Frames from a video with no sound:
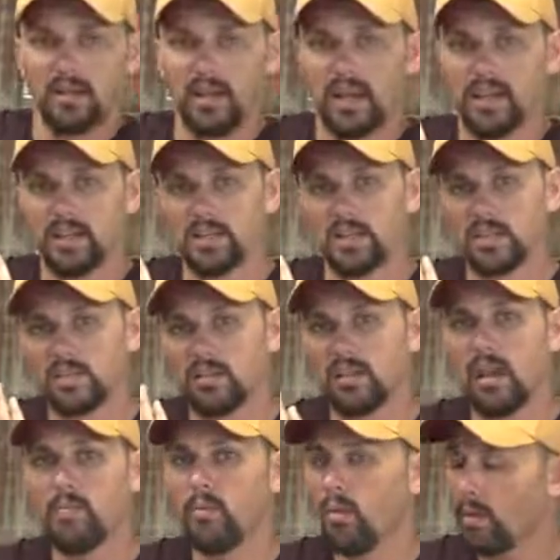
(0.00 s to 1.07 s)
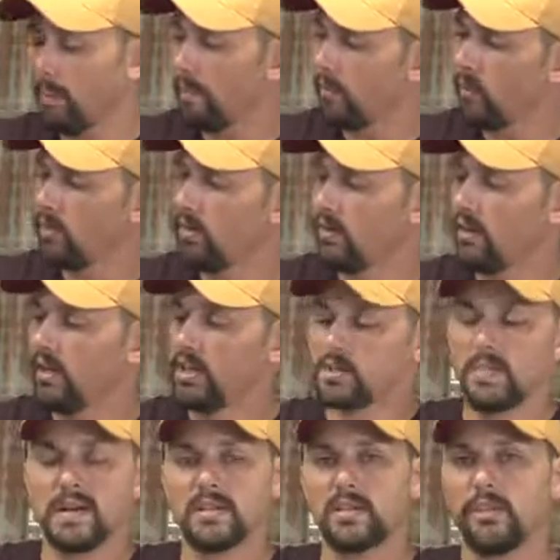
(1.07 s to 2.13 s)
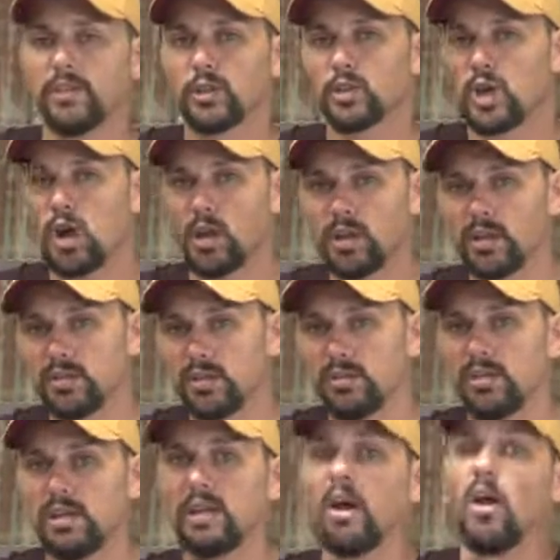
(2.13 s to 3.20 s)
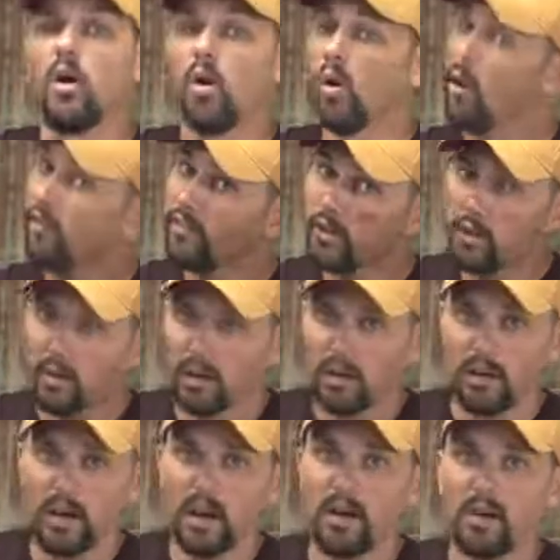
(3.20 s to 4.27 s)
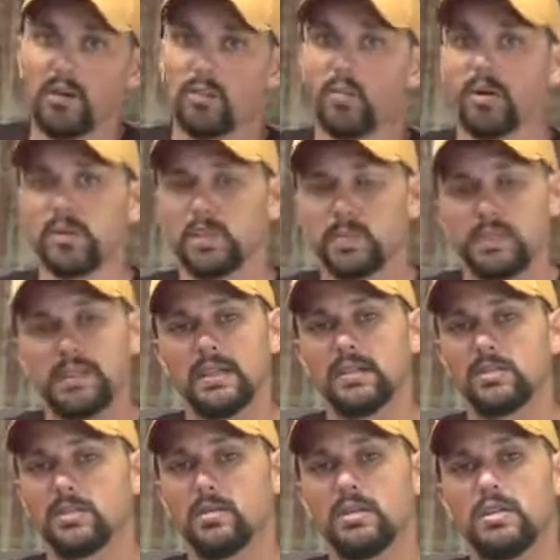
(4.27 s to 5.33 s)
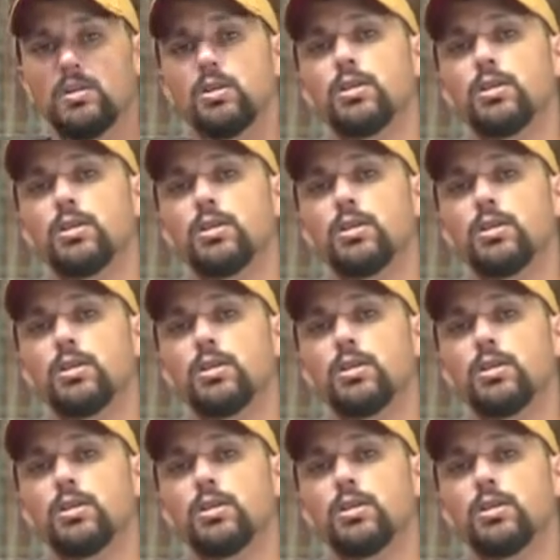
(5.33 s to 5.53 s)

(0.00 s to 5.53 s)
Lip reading: And this is a lot more important, especially if you're target shooting or if you're going on a hunt where it's potential that you